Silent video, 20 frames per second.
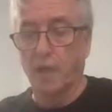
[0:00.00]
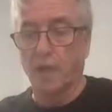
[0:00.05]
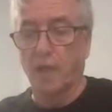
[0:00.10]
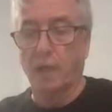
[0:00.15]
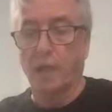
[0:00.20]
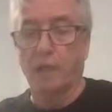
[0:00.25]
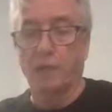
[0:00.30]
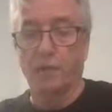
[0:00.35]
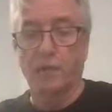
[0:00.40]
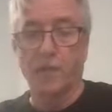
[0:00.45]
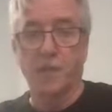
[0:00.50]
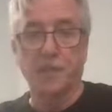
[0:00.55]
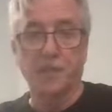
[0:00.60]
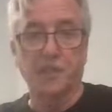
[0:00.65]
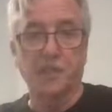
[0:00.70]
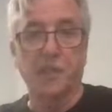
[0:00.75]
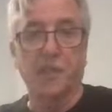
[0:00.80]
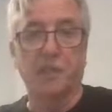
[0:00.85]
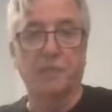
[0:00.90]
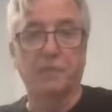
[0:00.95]
already
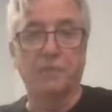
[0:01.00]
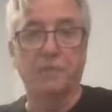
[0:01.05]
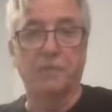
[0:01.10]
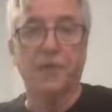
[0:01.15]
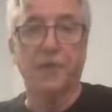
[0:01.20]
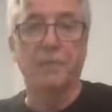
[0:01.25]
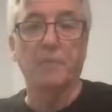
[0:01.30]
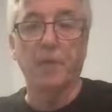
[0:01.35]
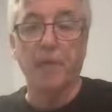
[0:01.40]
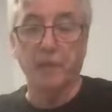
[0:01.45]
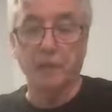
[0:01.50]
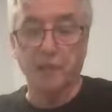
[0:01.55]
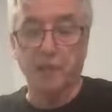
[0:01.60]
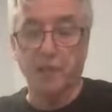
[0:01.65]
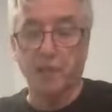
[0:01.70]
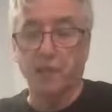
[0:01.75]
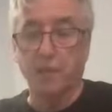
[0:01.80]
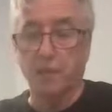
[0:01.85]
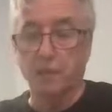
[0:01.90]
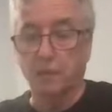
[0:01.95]
set out, pretty basic,
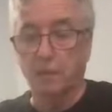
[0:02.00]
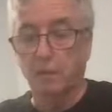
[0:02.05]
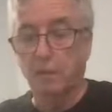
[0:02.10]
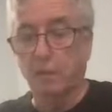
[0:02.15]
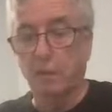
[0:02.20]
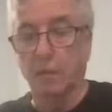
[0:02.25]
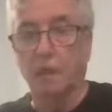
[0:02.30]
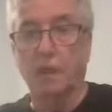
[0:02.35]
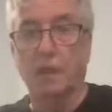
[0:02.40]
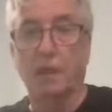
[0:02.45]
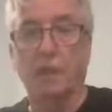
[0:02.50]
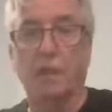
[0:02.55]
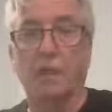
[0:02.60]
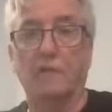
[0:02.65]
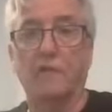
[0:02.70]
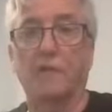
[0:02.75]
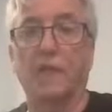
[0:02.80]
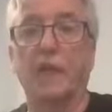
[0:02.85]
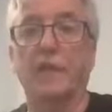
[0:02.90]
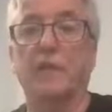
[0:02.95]

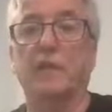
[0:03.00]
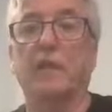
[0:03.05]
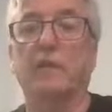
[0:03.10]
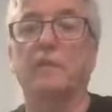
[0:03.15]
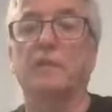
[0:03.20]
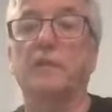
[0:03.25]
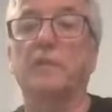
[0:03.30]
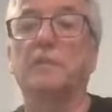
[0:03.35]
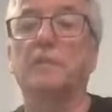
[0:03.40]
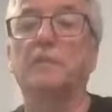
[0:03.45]
flat cover.